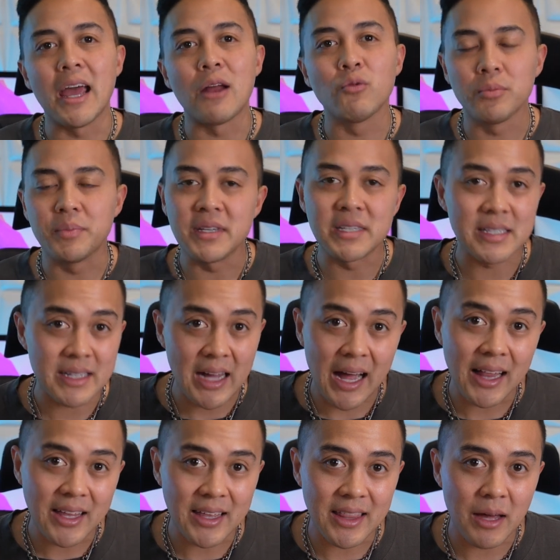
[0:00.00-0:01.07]
and we'll be
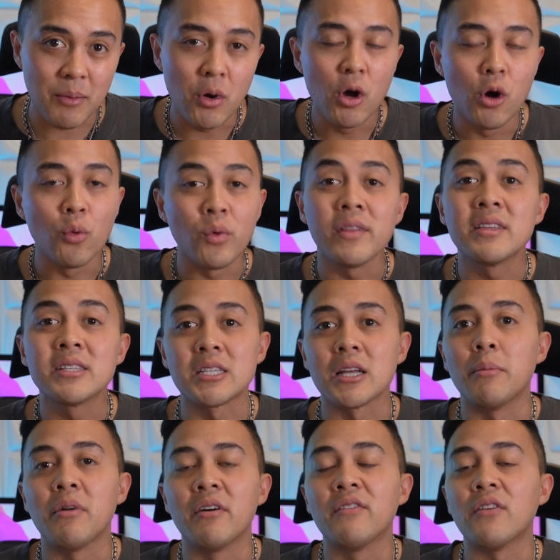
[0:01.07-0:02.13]
styling them with
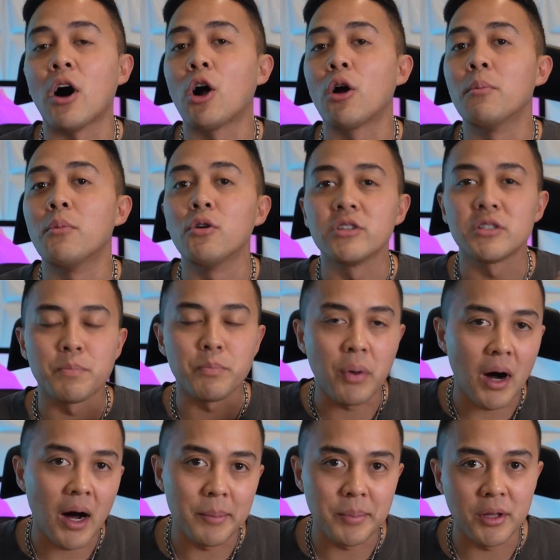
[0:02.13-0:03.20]
some of our most
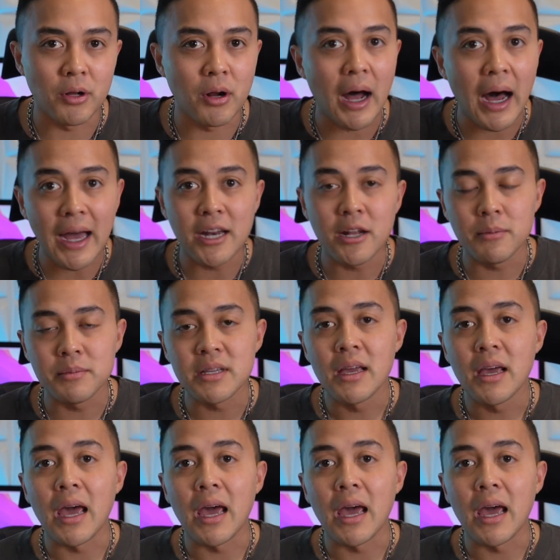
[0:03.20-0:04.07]
popular items